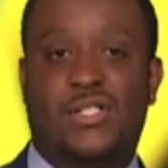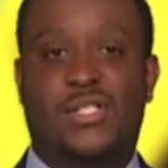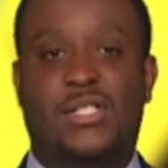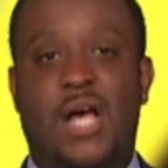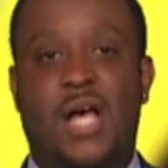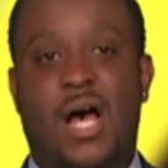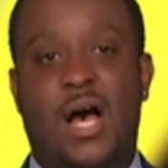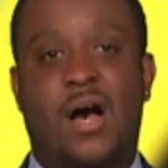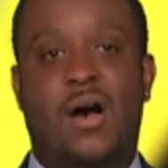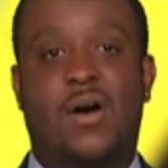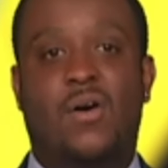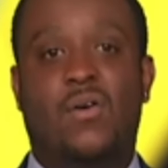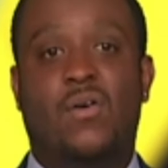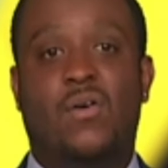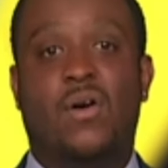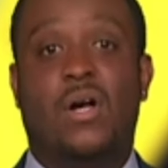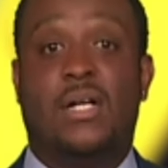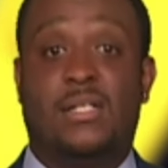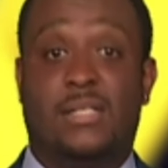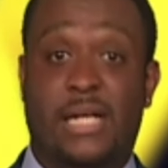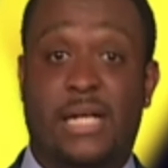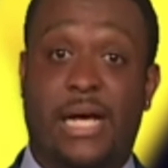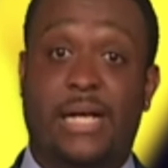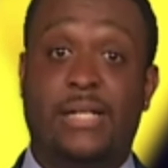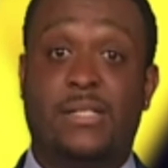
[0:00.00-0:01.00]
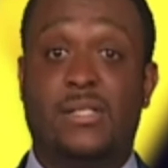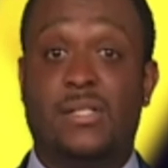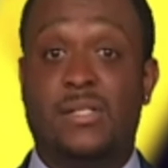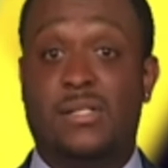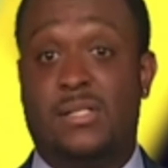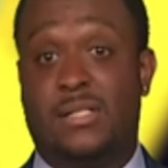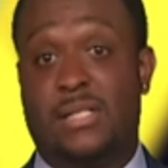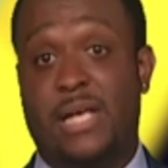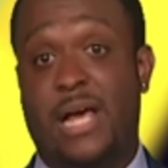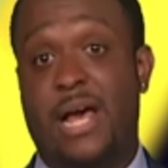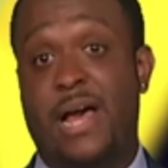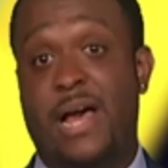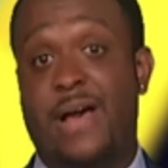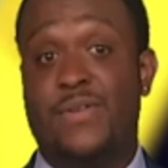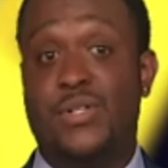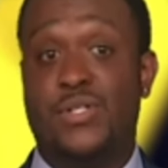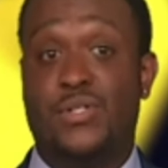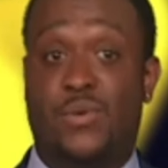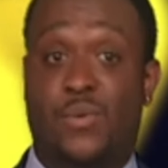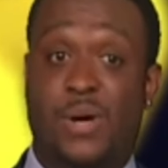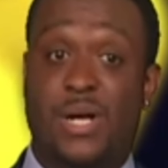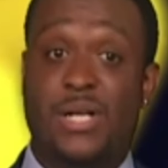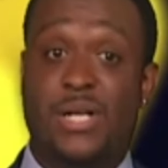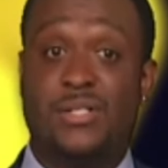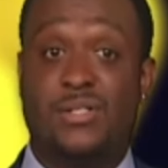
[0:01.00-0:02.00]
Savage Question Song!
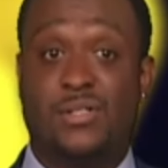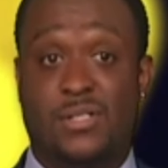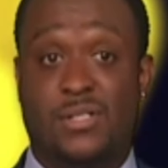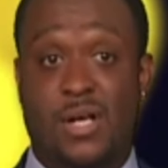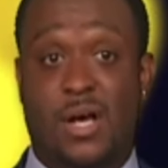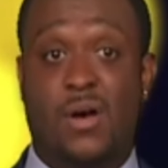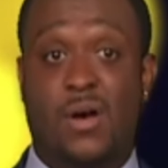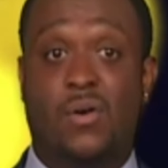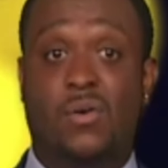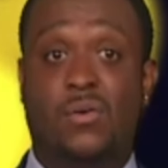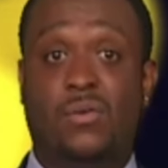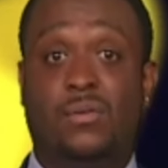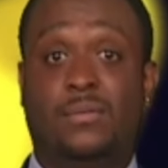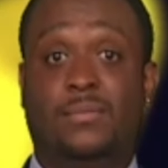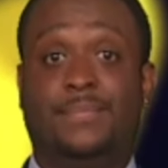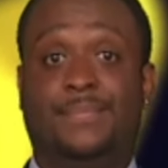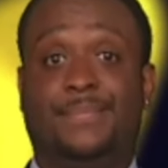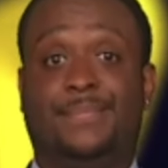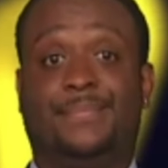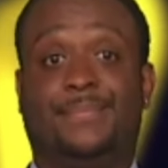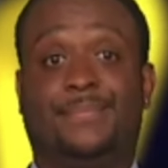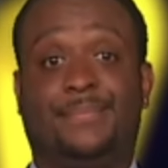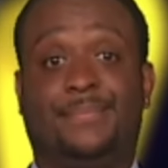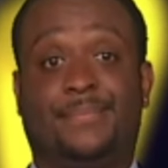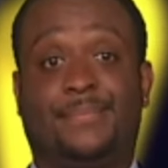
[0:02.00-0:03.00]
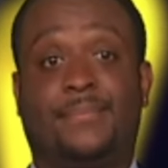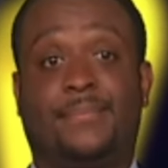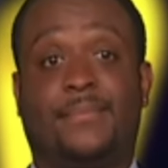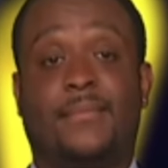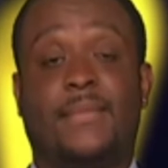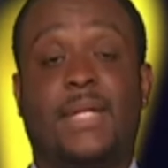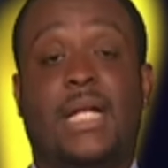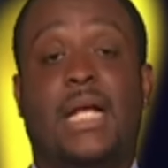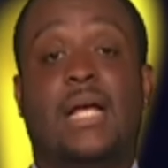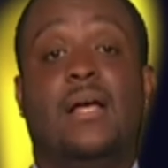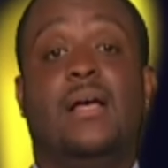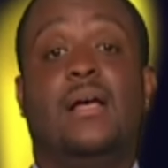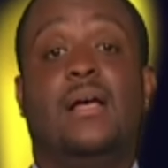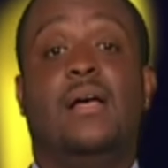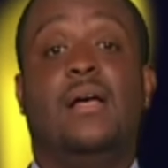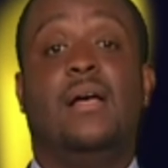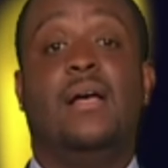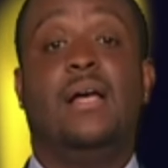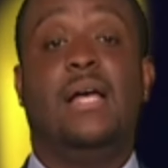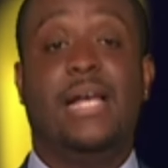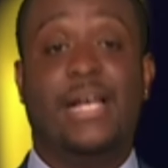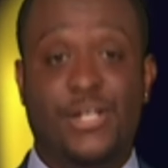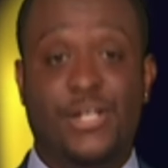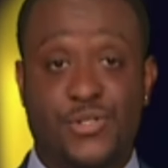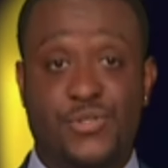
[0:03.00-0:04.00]
There's a Savage Question Song.
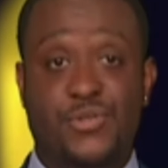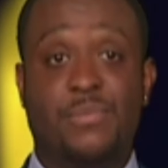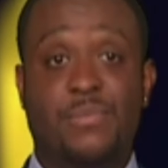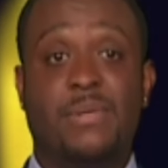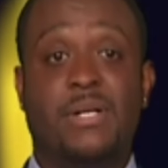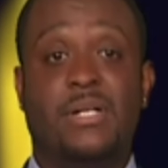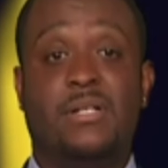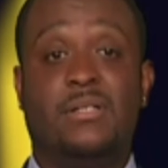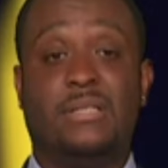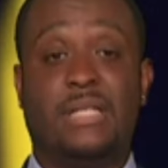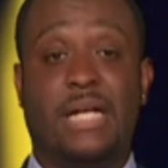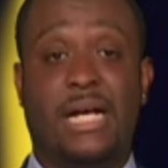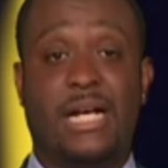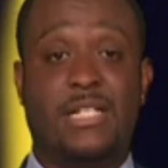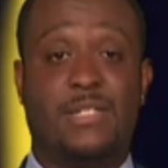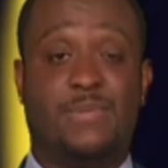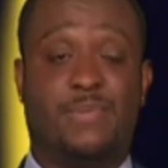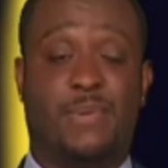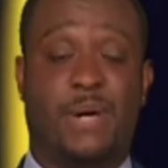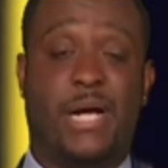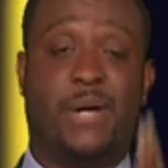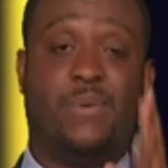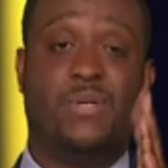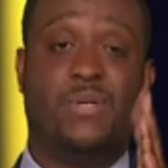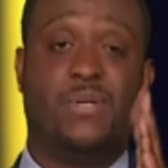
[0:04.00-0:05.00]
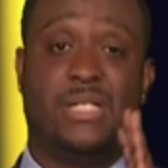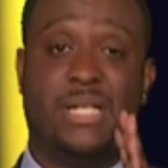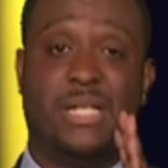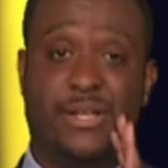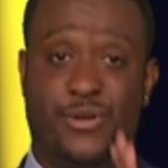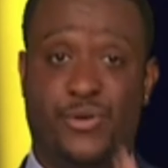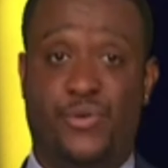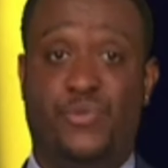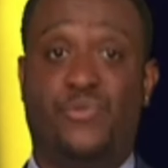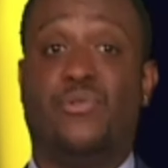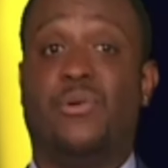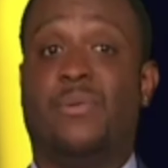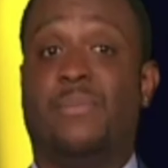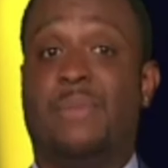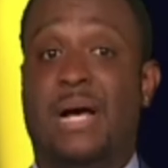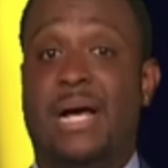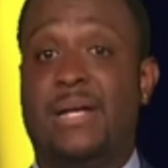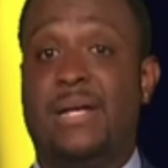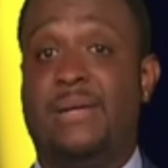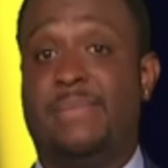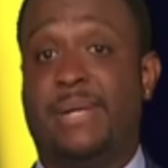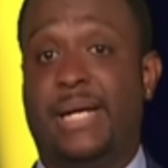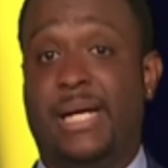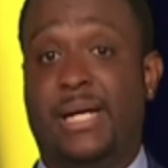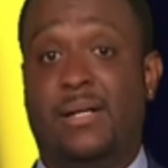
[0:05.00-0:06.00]
Instrumental dance break
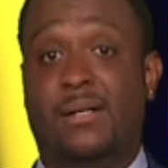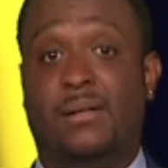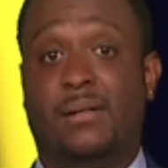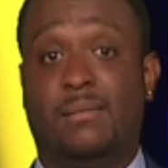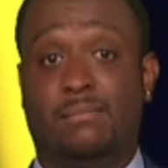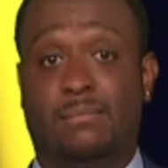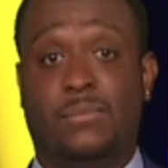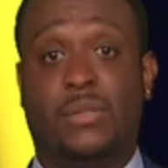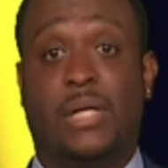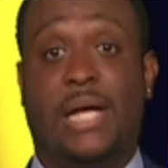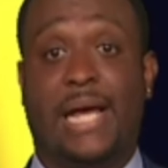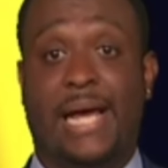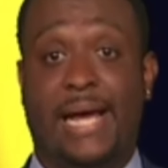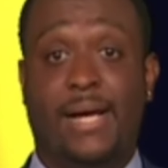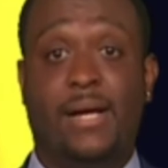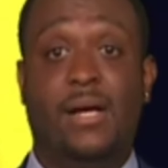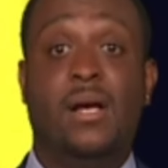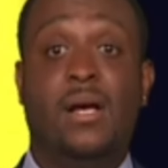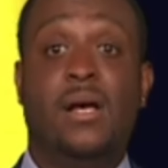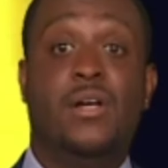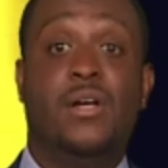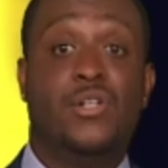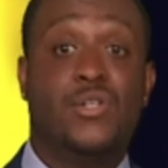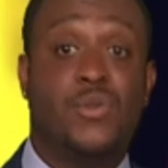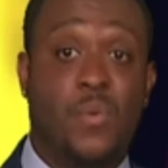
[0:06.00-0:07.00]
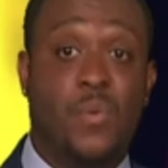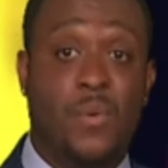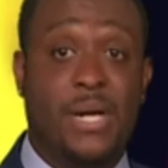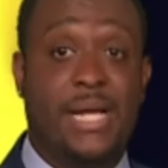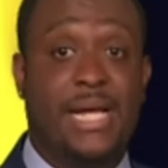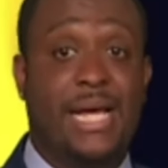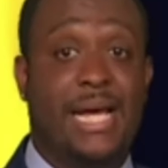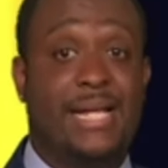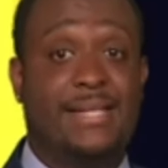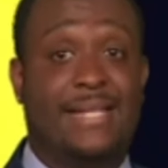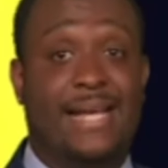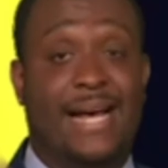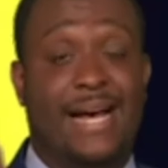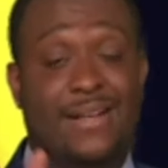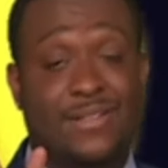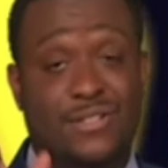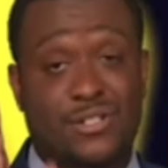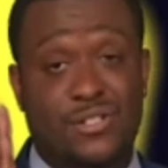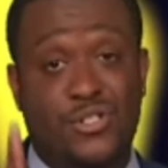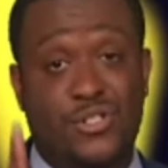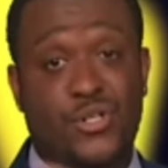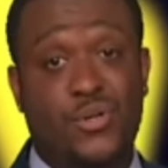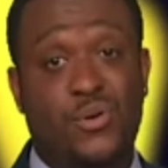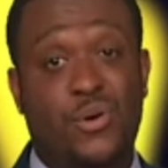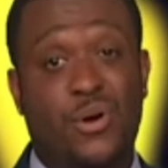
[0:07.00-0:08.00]
was in You Remind Me. Okay?
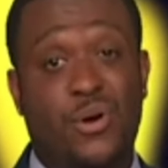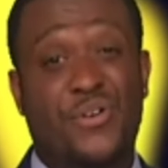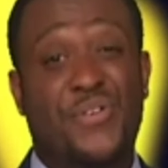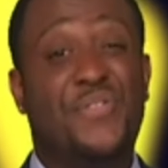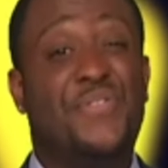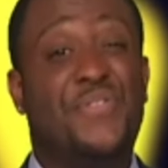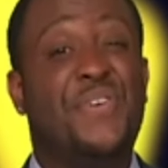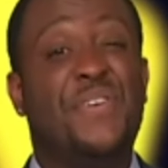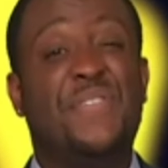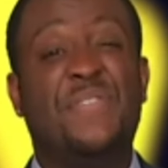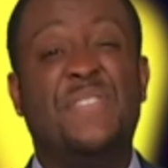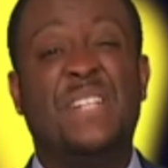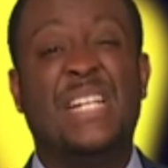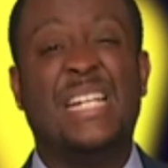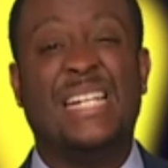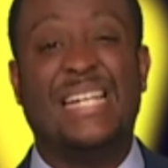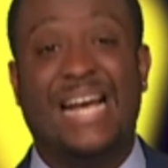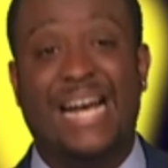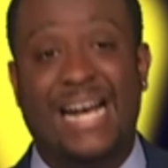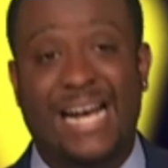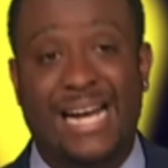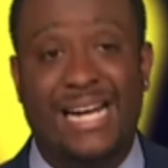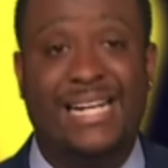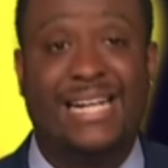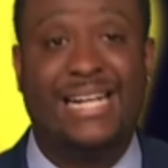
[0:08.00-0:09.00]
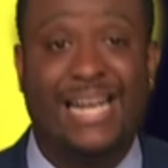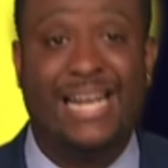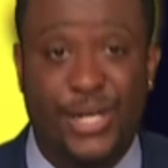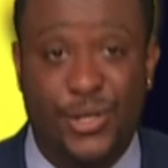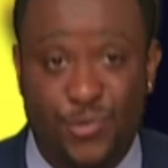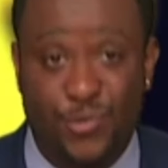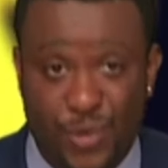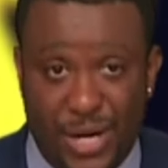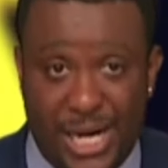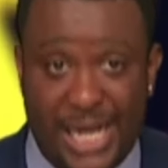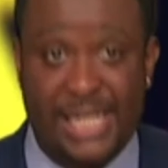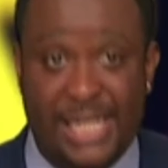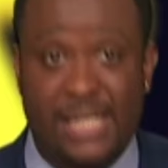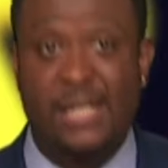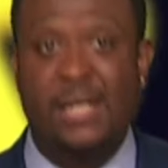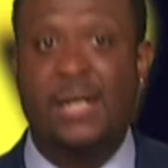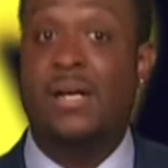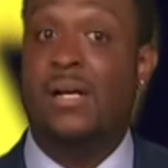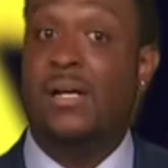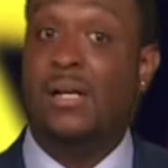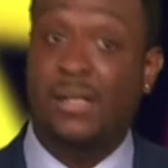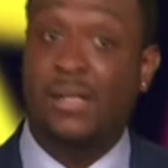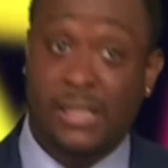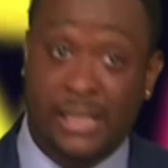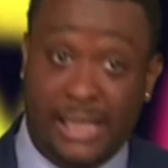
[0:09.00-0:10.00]

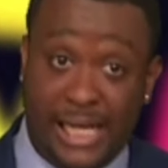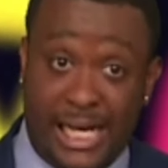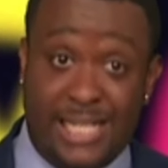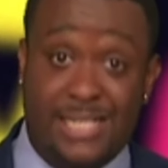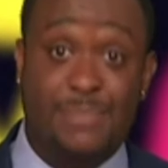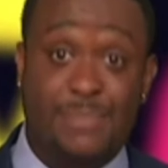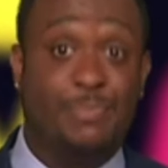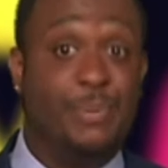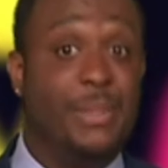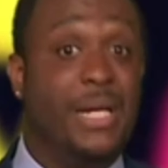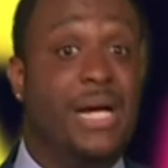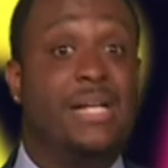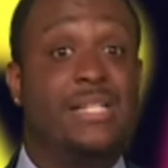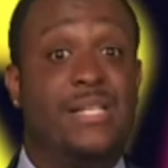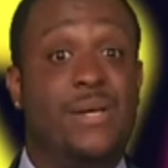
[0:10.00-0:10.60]
28,259 got it right.